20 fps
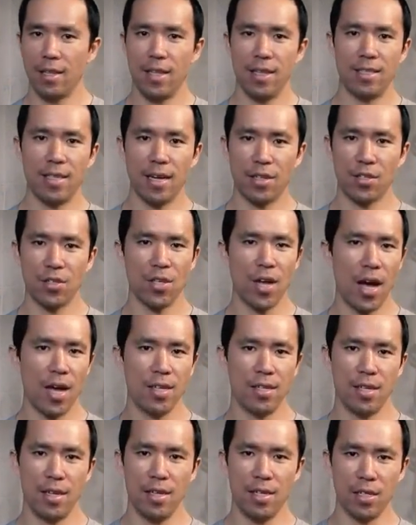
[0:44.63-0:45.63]
This
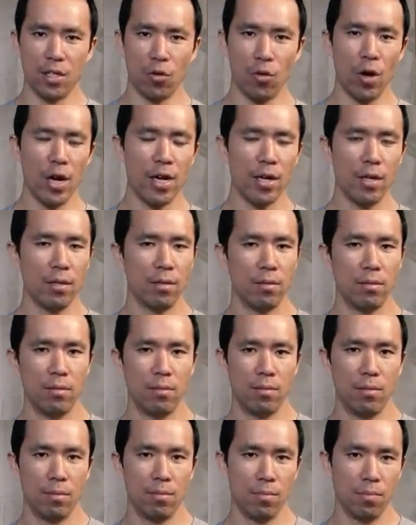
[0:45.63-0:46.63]
exercise is a great
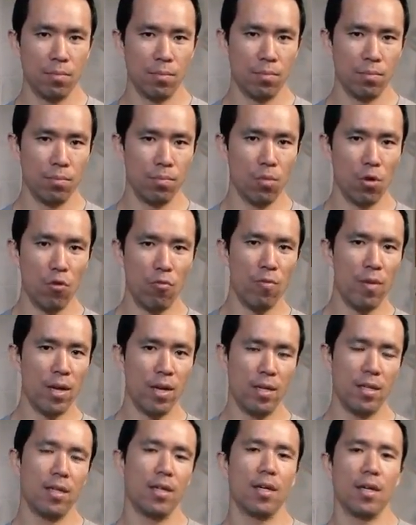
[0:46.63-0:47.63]

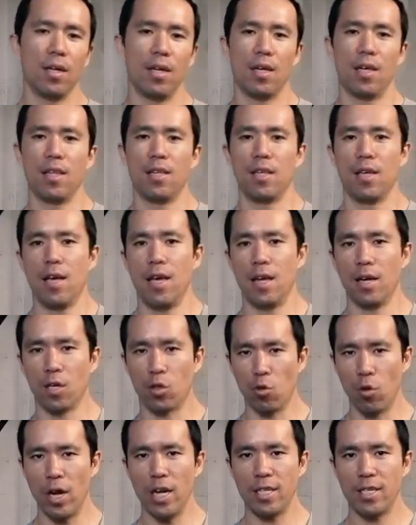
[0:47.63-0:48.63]
movement and a
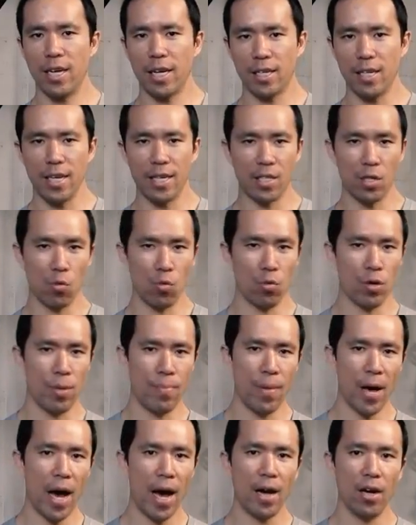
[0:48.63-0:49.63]
great technique to
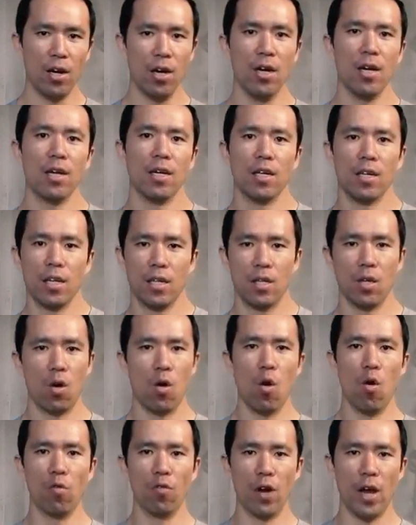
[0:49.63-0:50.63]
repattern the
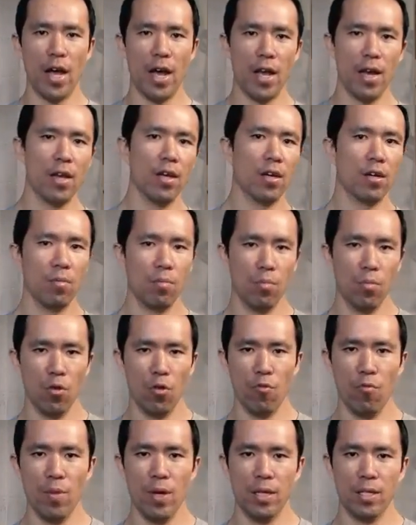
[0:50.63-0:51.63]
overhead
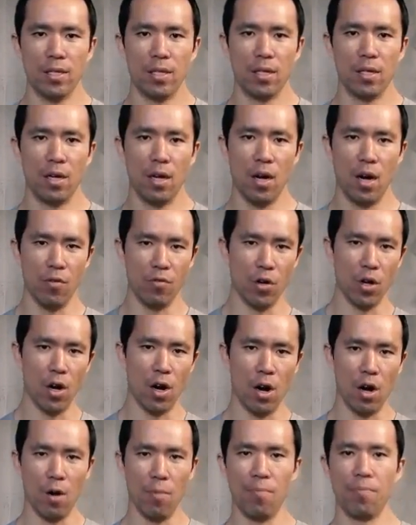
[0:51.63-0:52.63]
movement of your
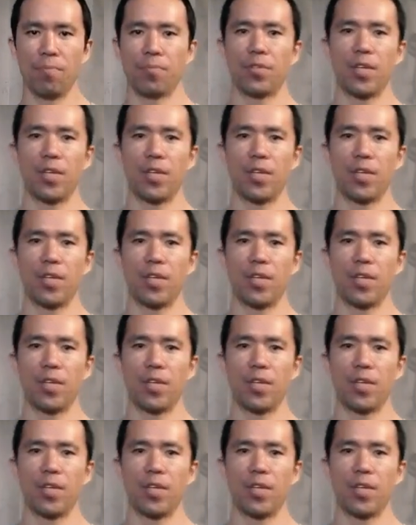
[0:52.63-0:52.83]
arm.